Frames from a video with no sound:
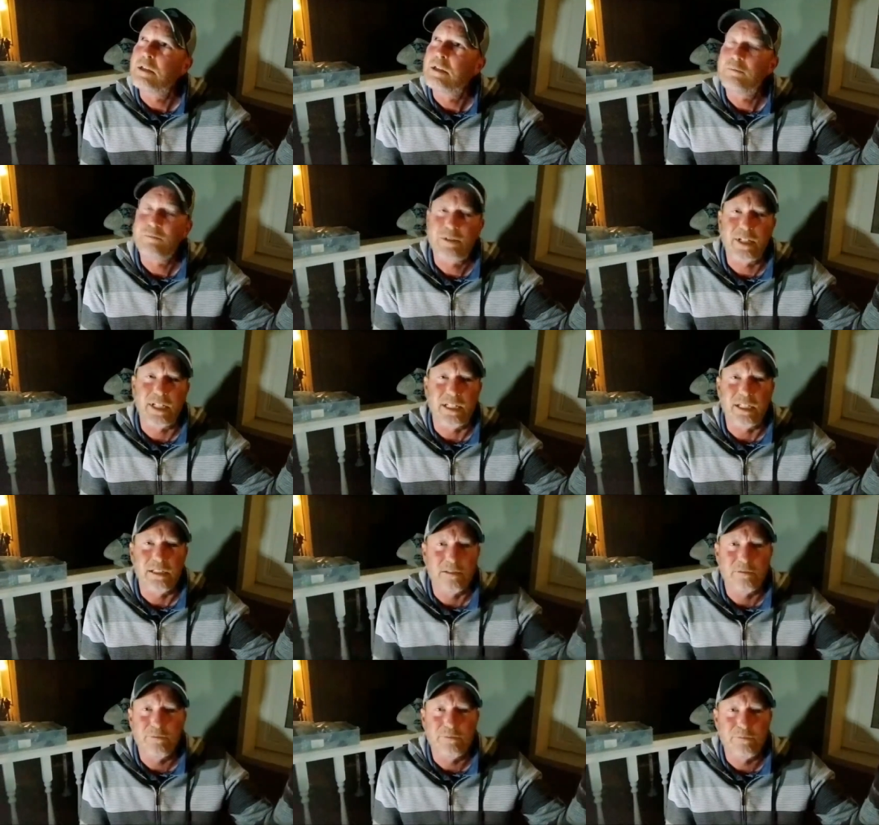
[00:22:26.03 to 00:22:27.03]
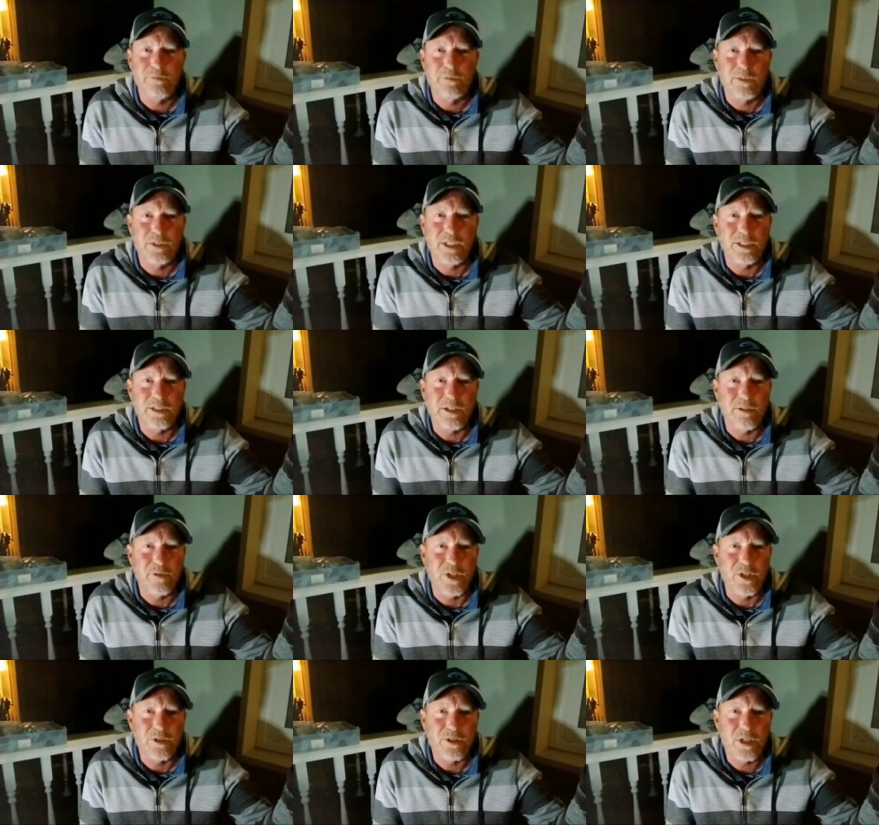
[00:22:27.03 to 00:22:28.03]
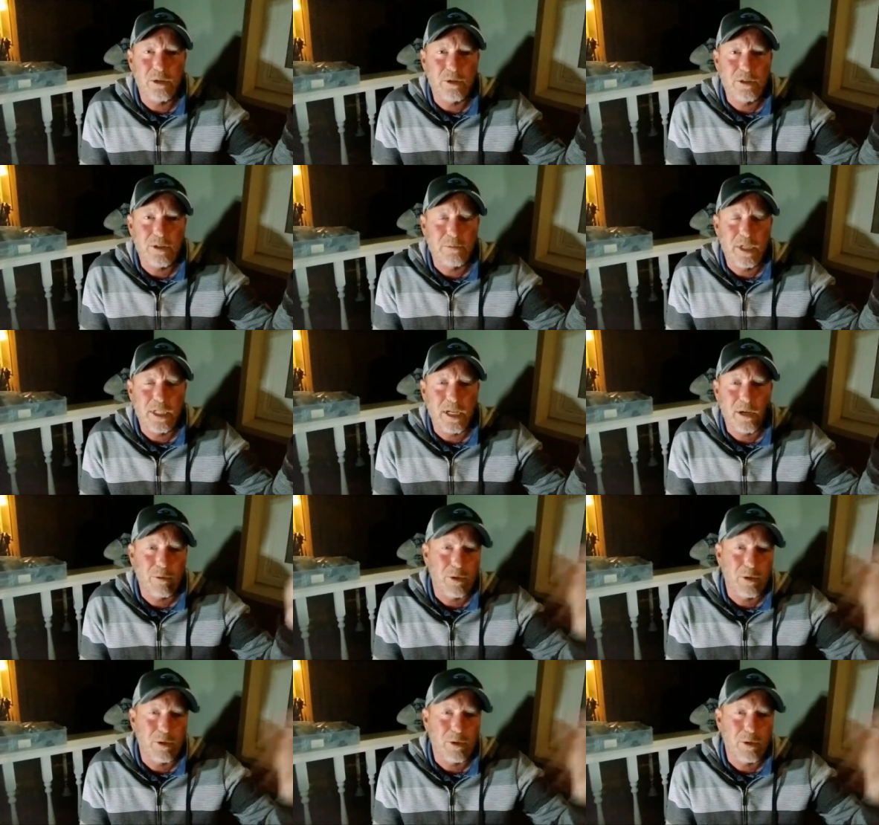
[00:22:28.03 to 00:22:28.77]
It was like 6, 7 years ago or something like that.